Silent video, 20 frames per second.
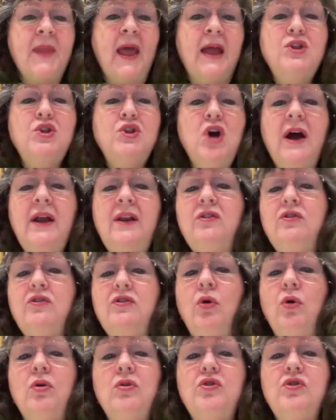And John is
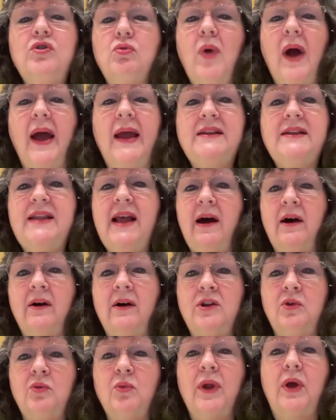told to write
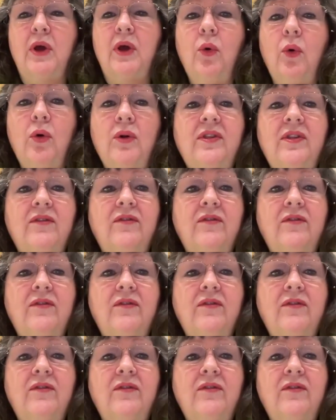down and record